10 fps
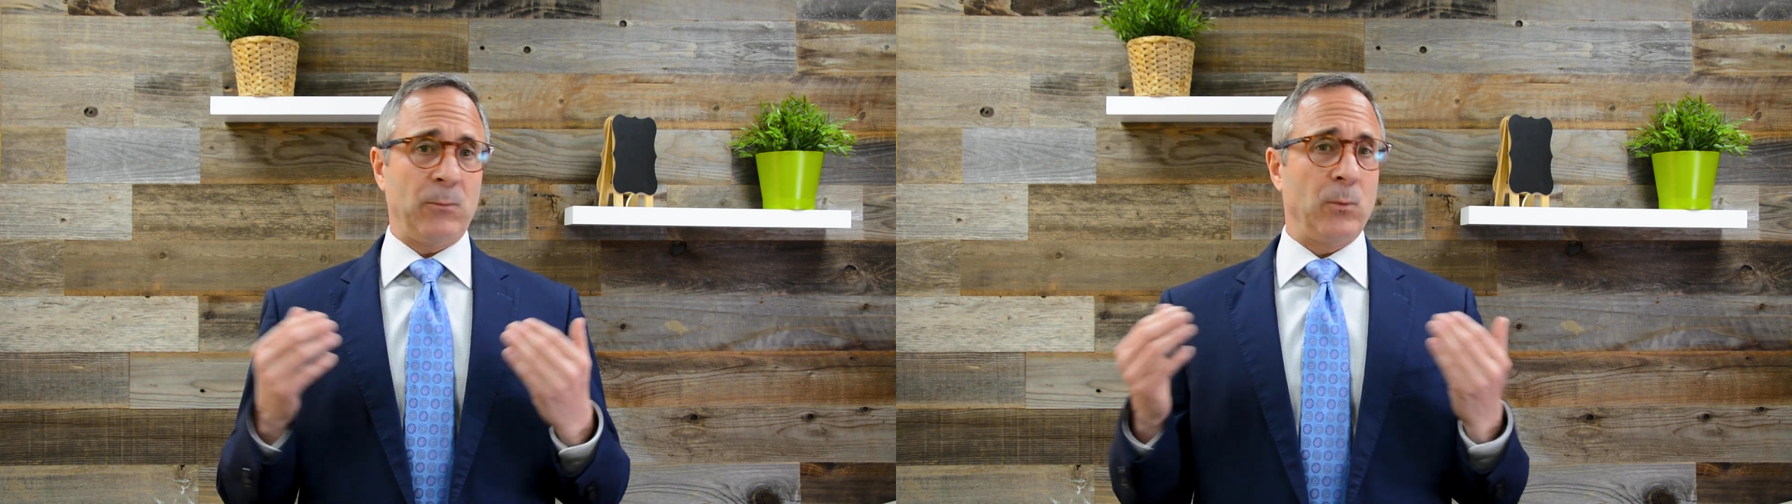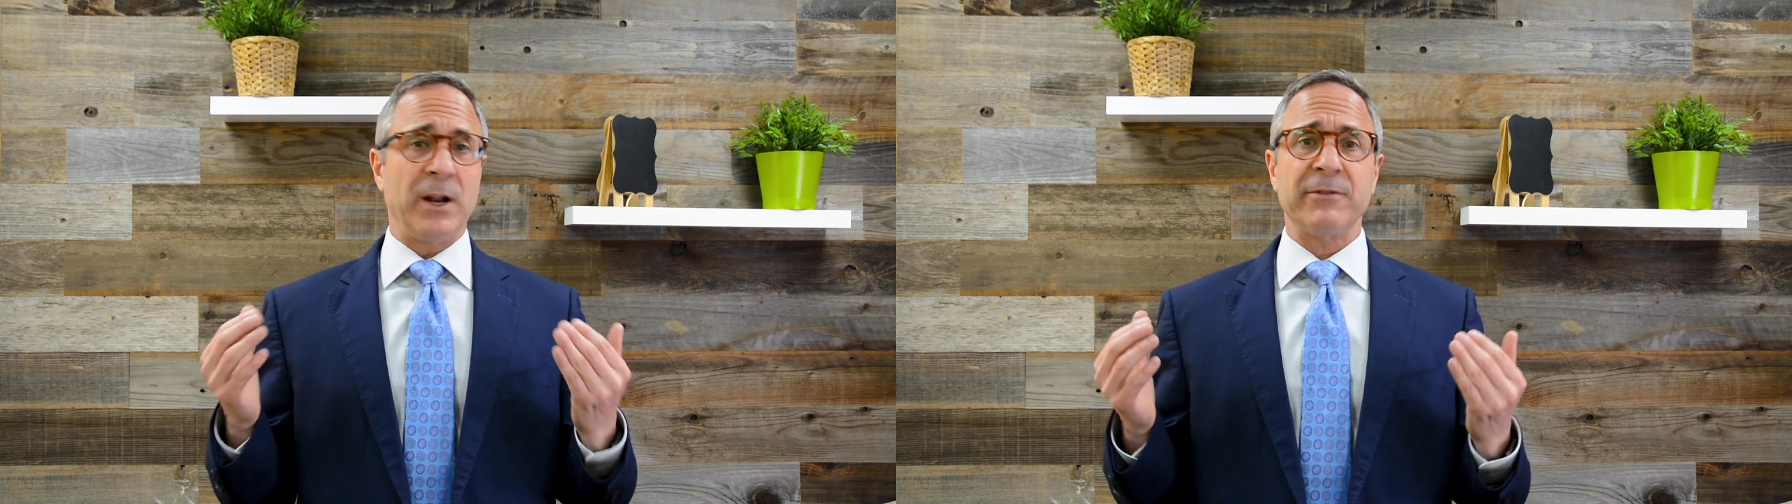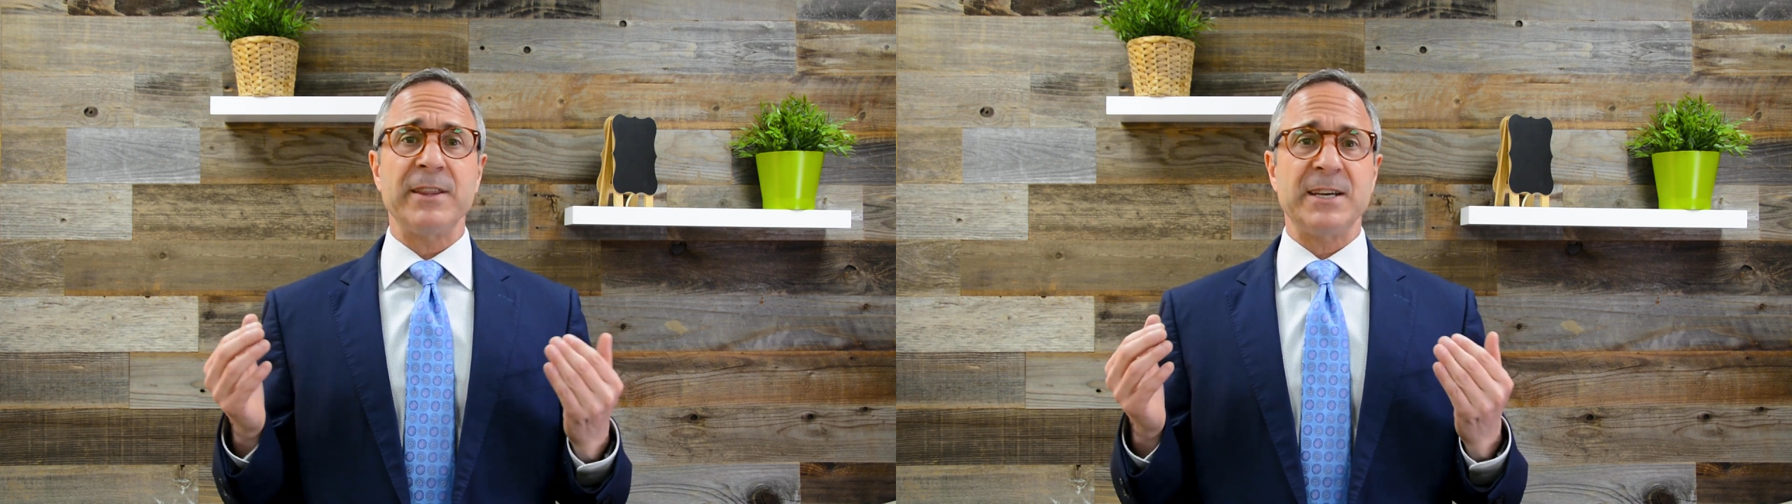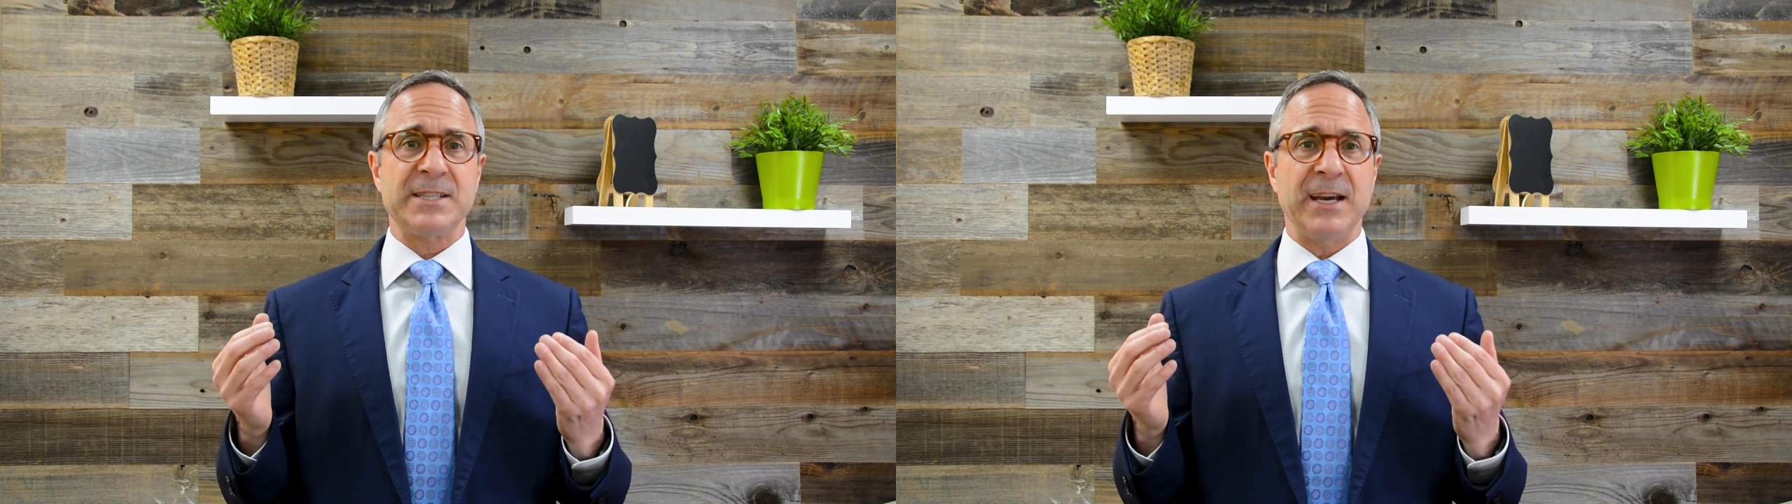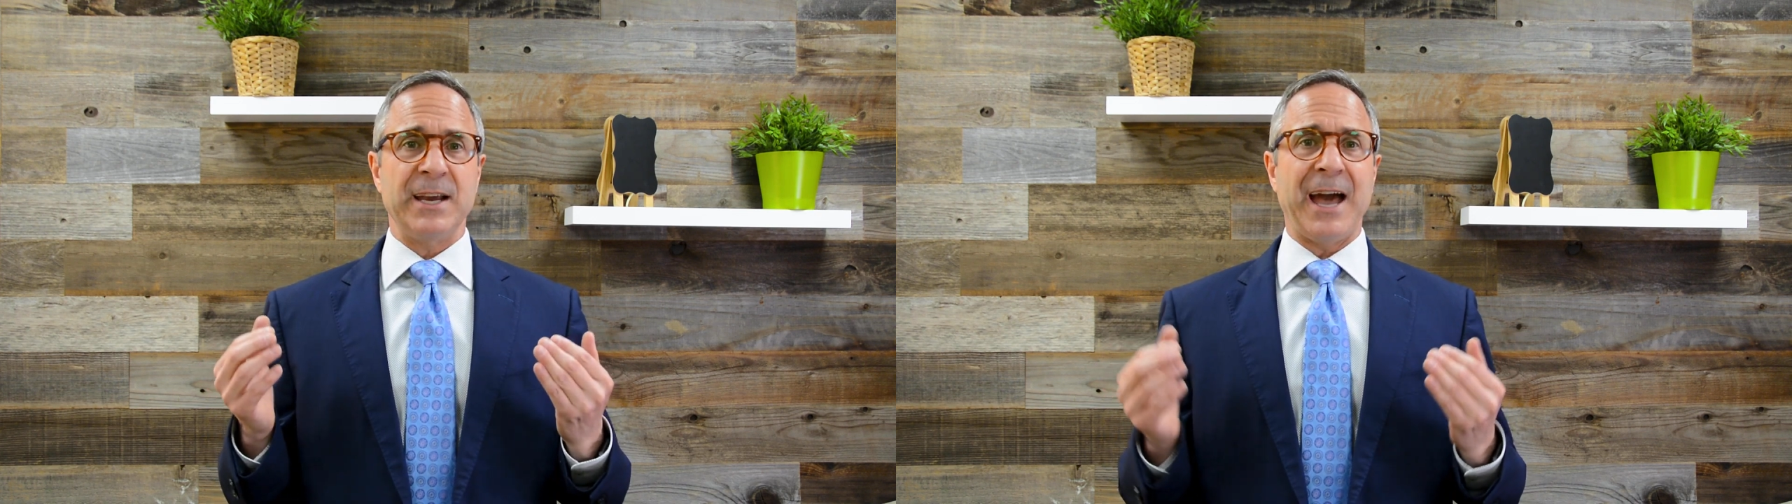Whatever they
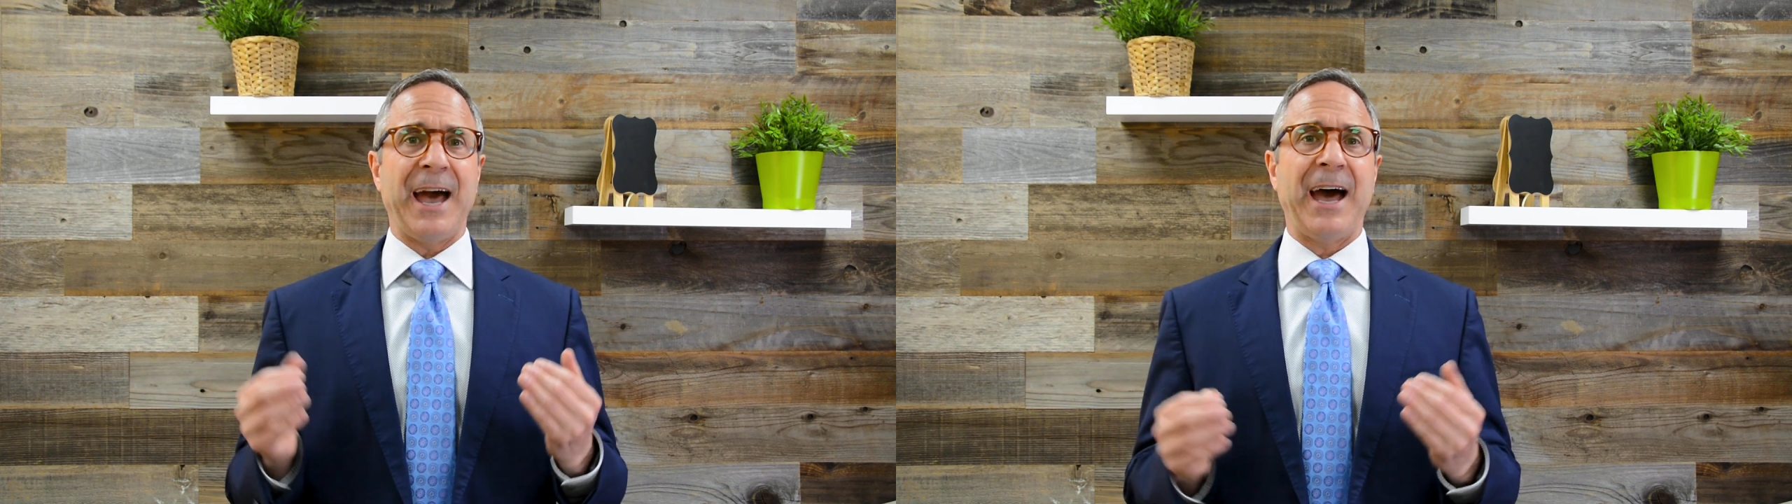say,